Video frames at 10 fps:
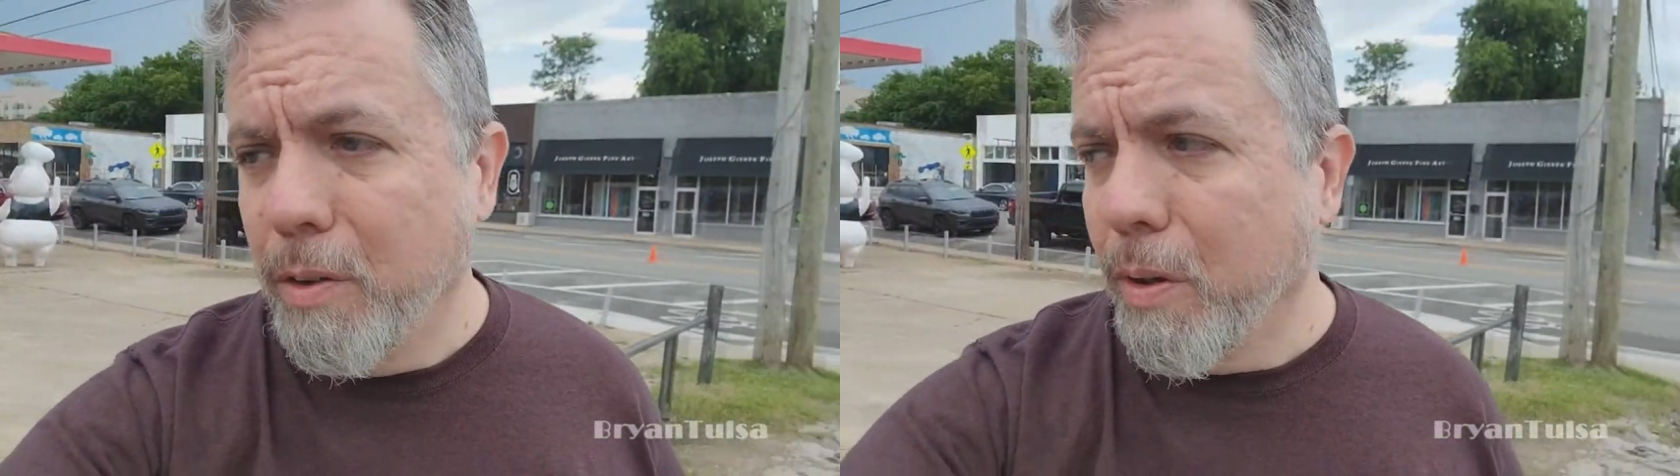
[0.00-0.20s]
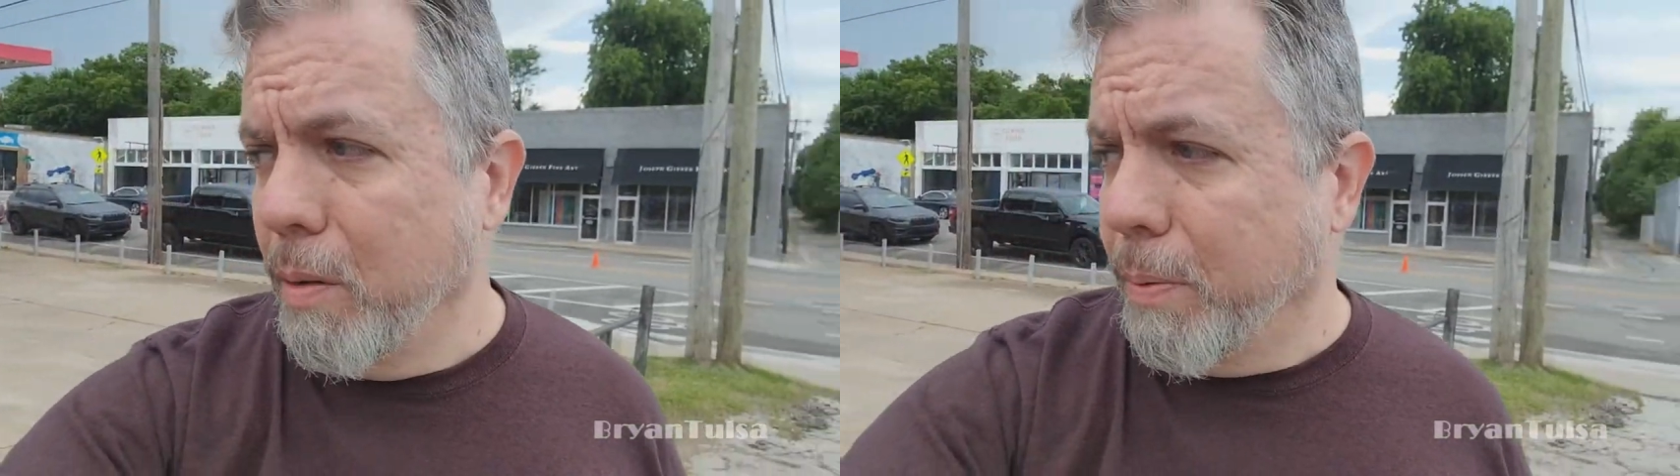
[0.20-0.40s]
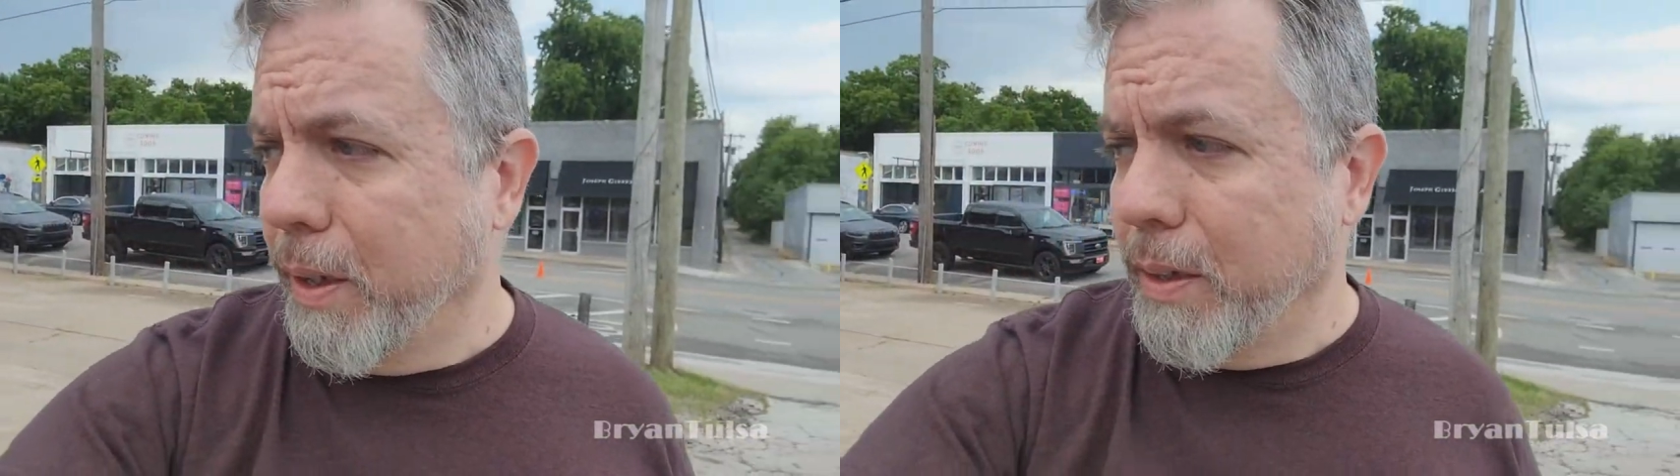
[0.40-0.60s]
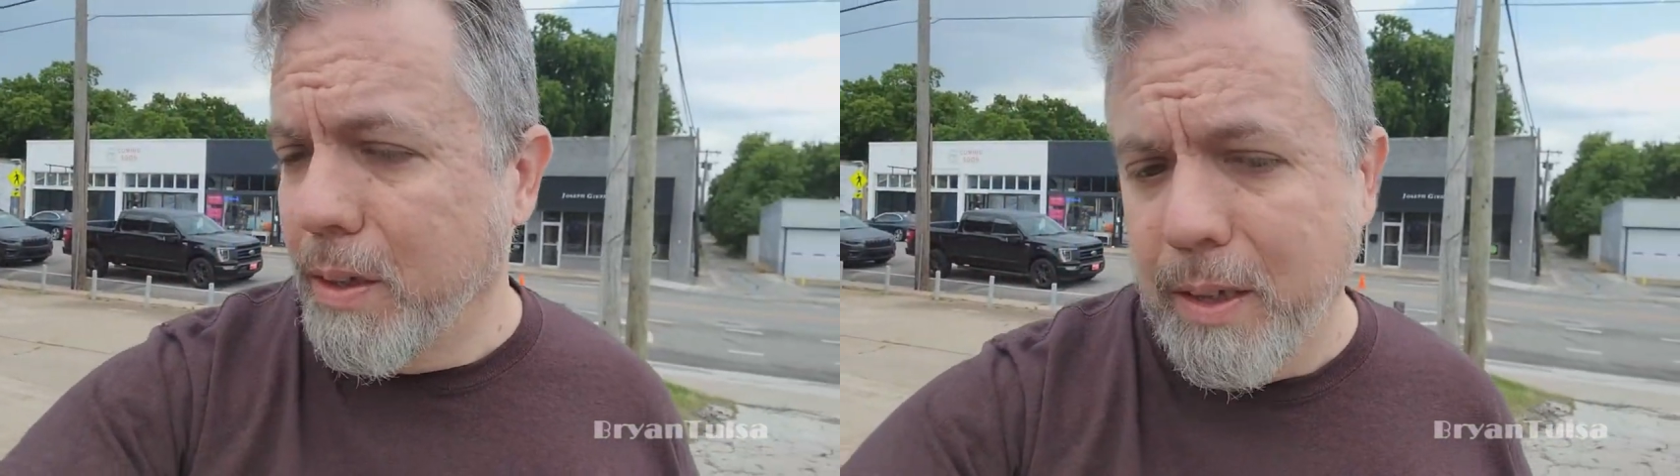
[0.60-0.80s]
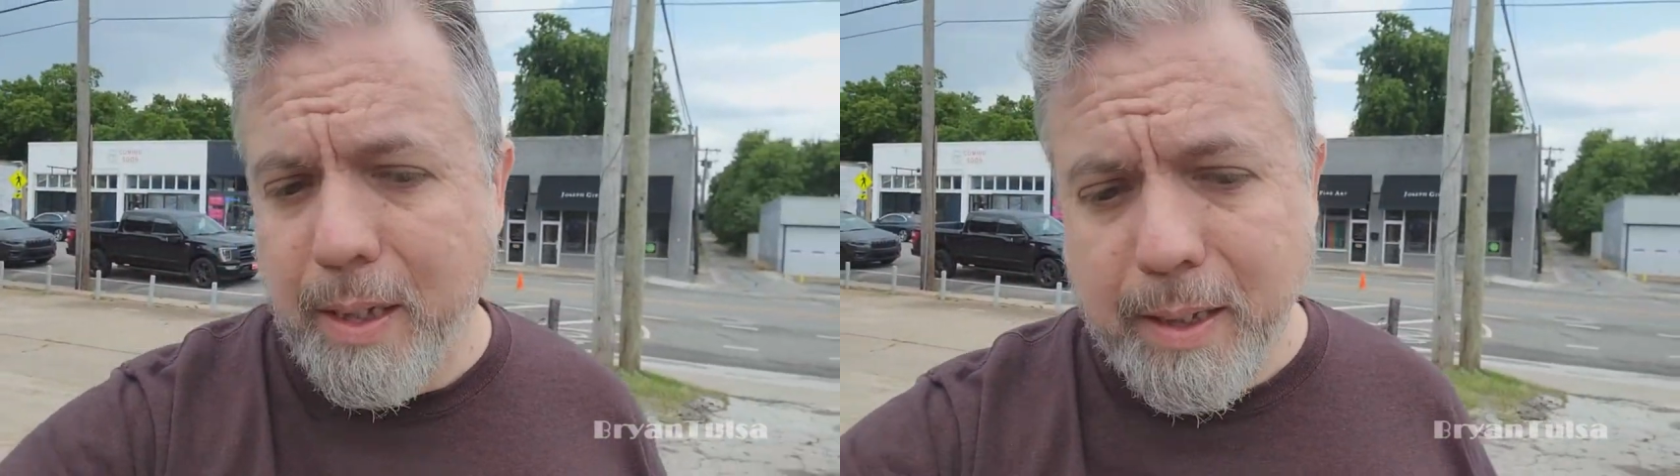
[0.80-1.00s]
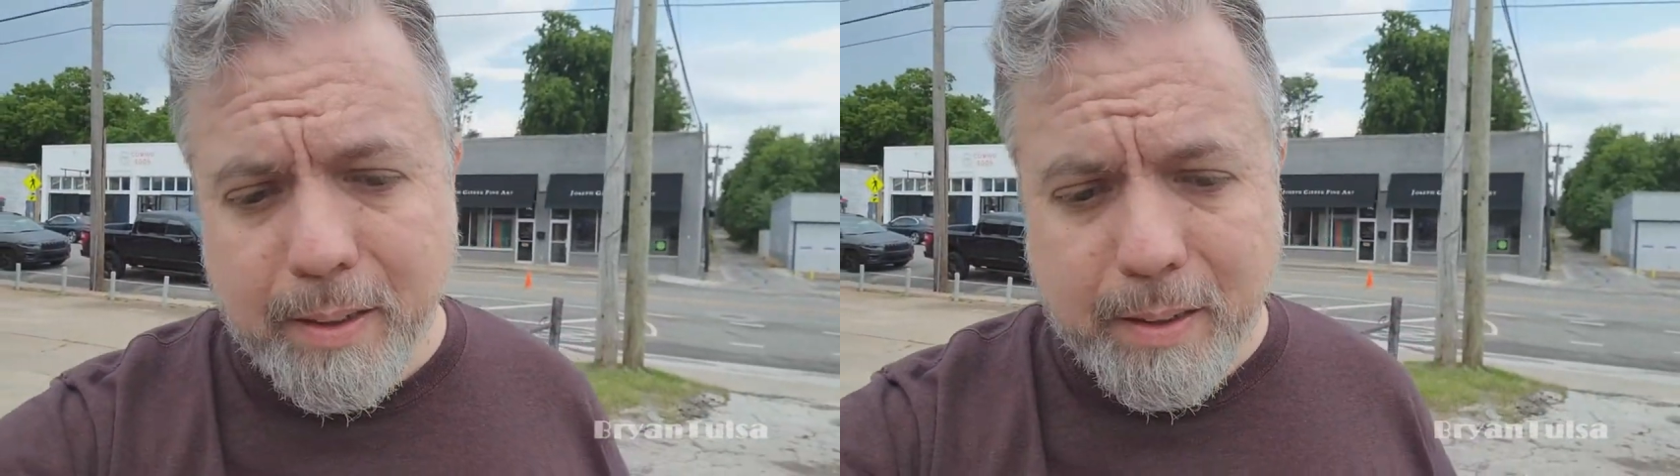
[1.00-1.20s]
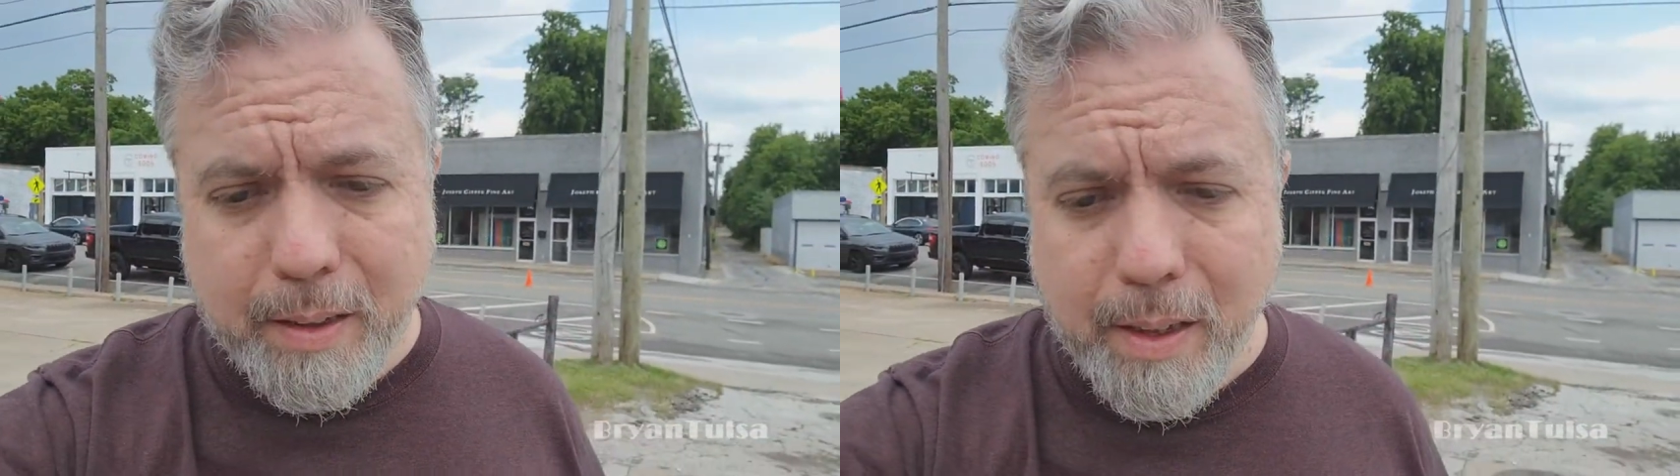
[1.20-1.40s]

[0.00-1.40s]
Great place to get